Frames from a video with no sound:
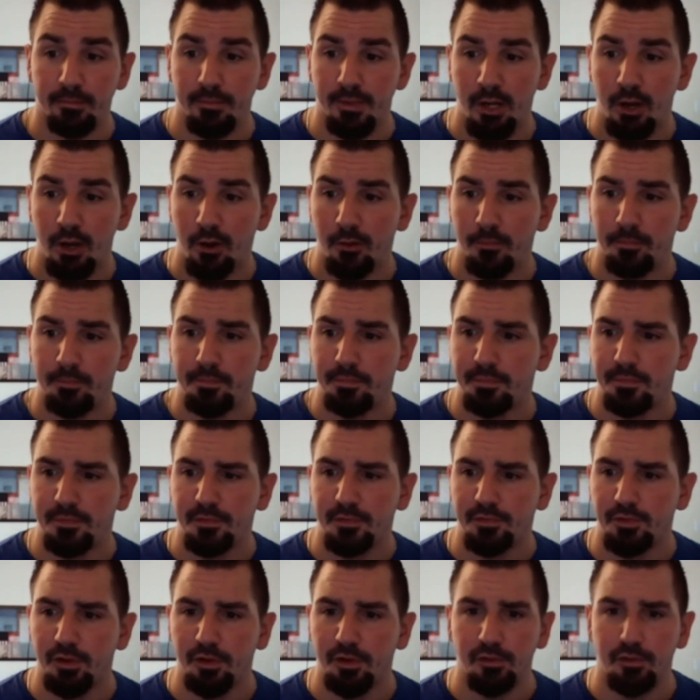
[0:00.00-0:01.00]

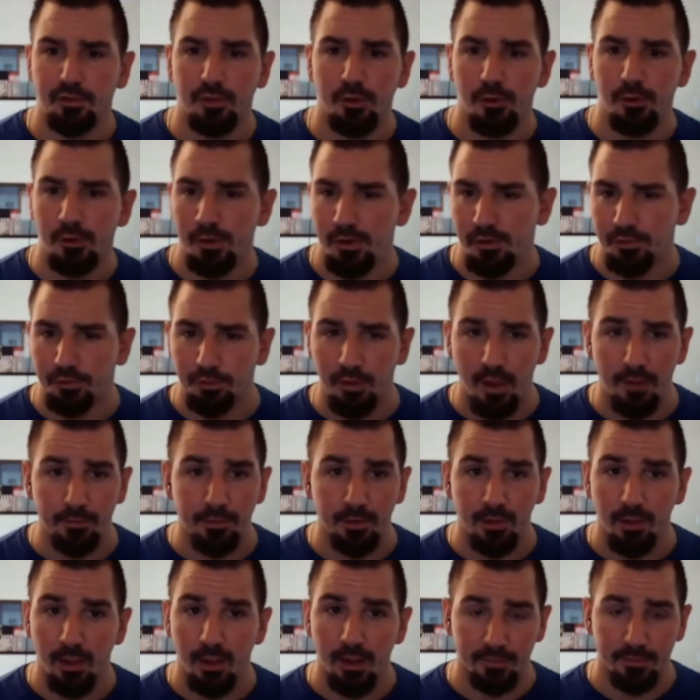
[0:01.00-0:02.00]

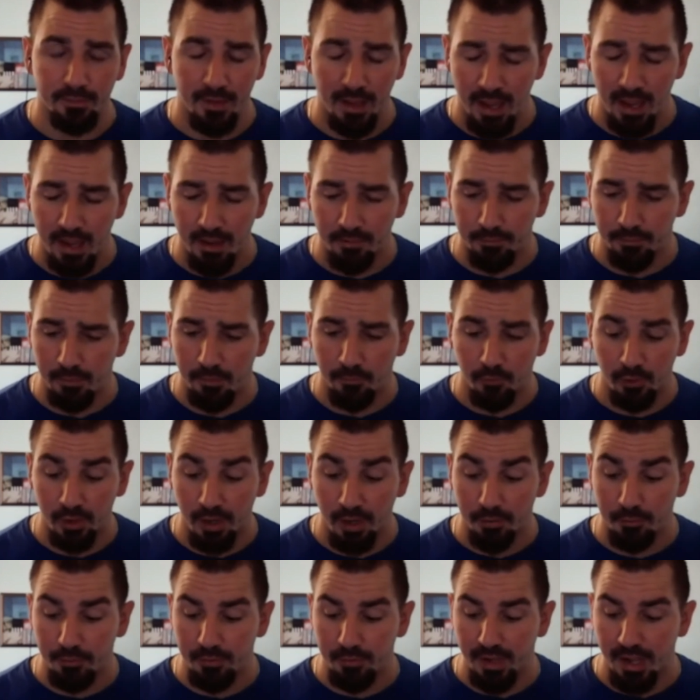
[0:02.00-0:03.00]
6:37 like they have every
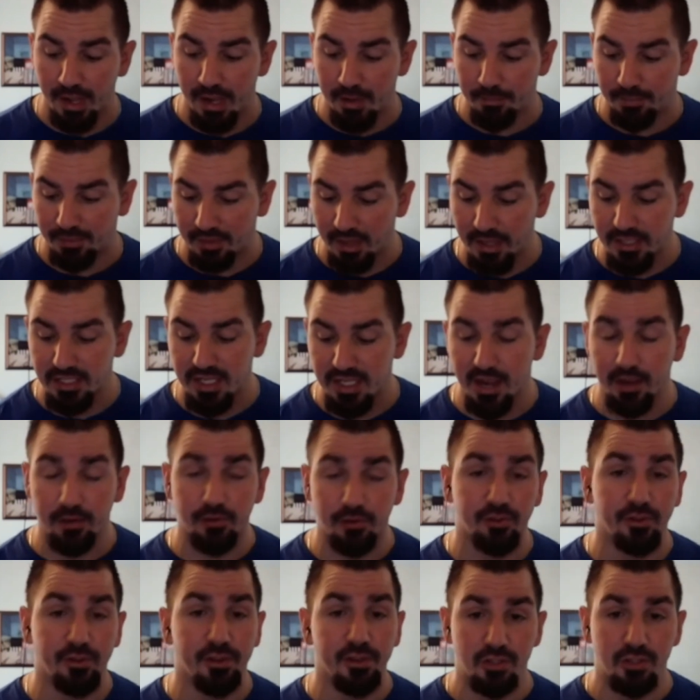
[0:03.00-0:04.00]
other day, but that's
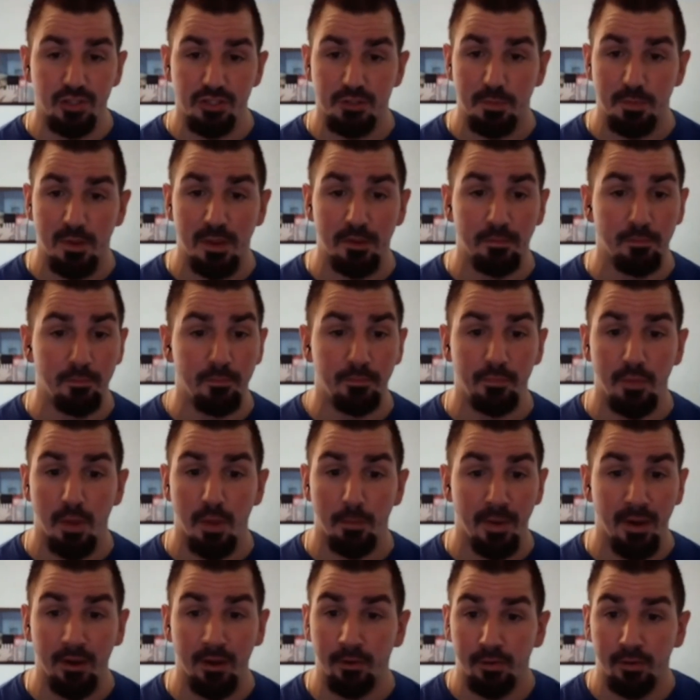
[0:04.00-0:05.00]
actually just been
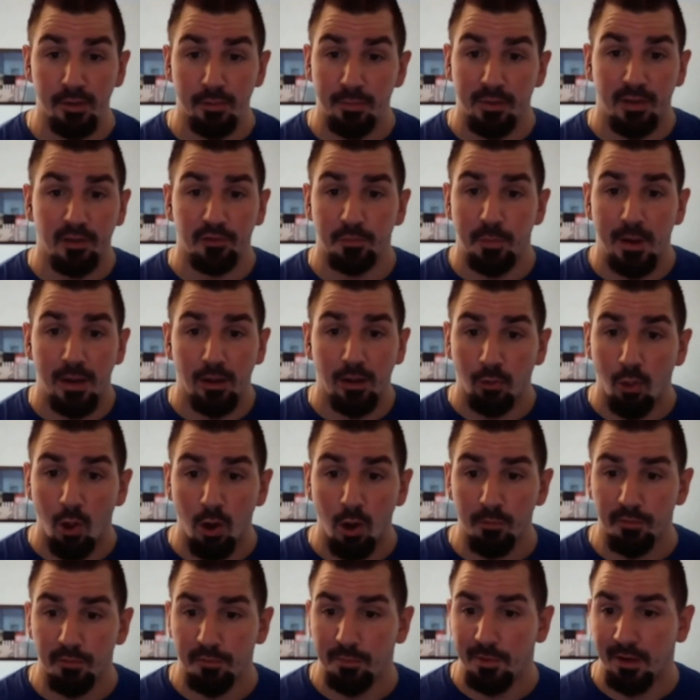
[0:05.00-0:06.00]
apparently because my
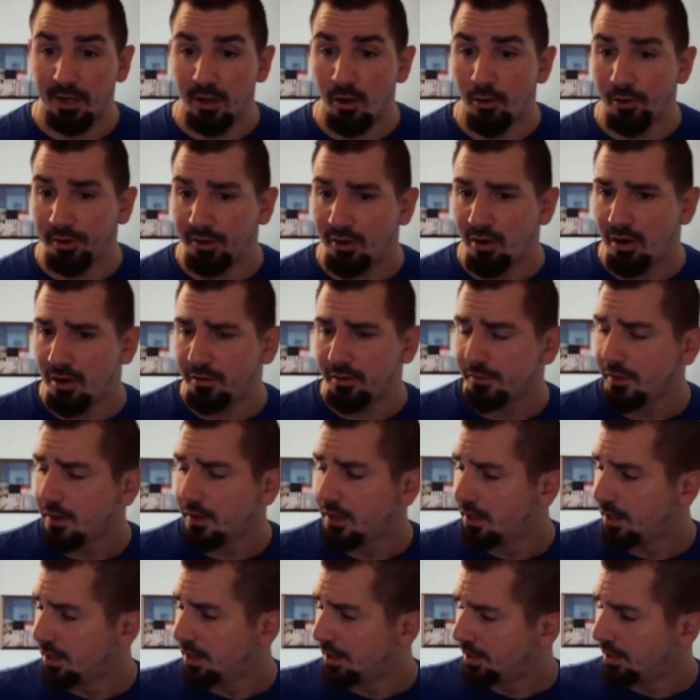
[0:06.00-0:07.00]
alarm's been going off.
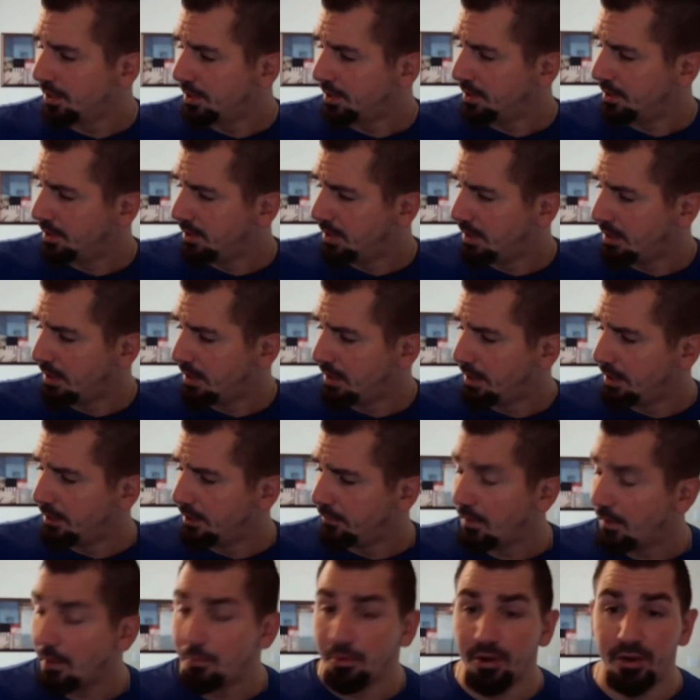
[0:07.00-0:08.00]

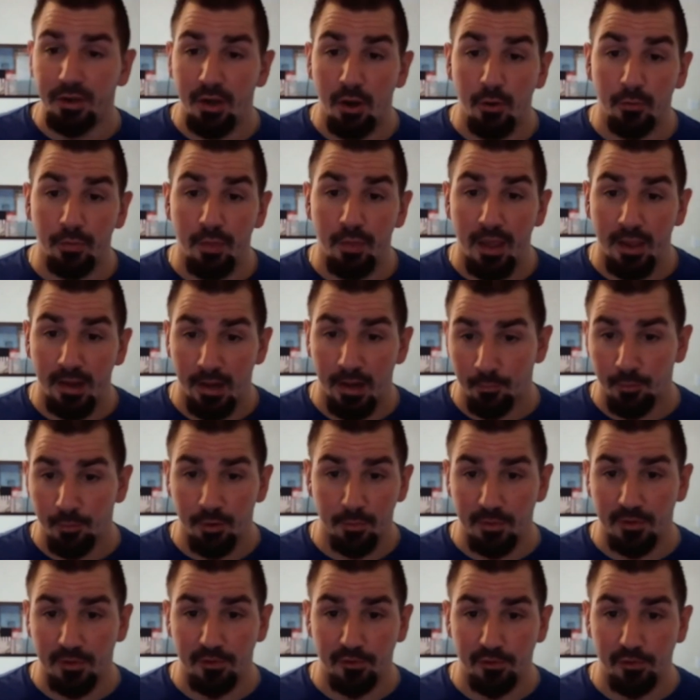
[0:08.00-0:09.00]
If I would have known that, I would have
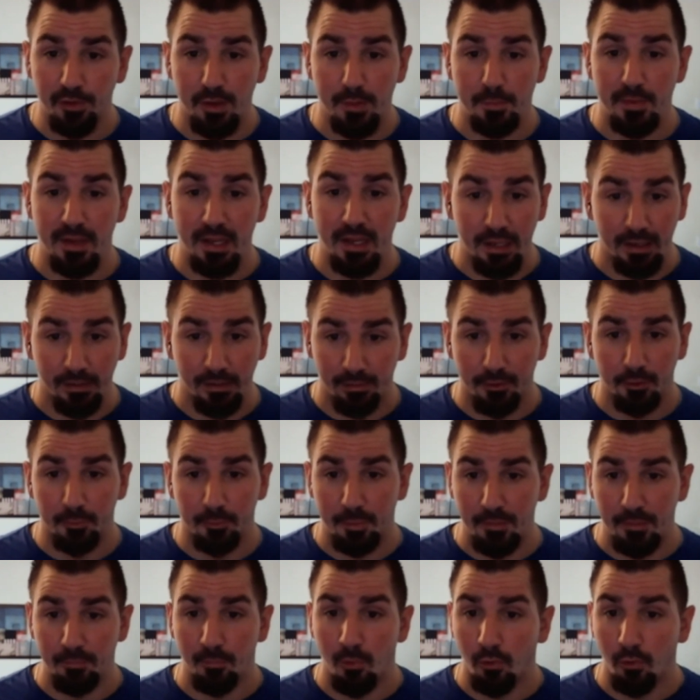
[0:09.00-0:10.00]
been sleeping in a little
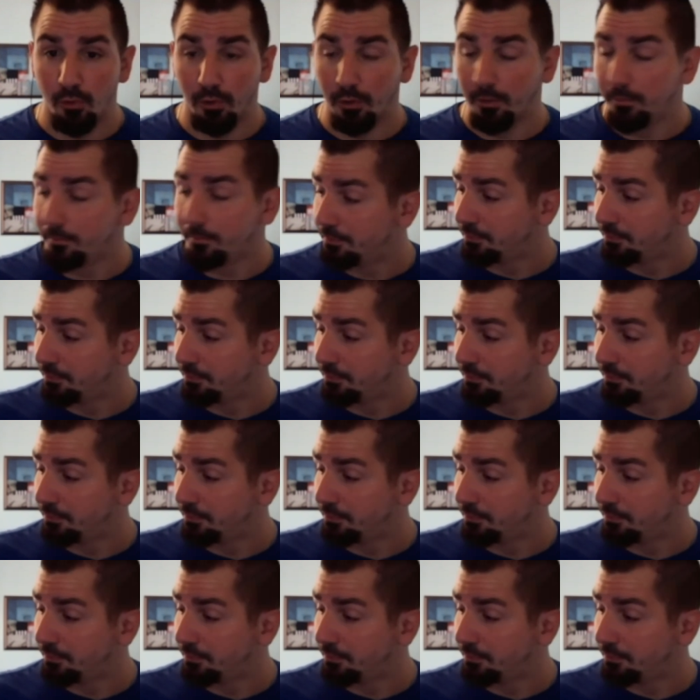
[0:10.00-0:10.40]
bit more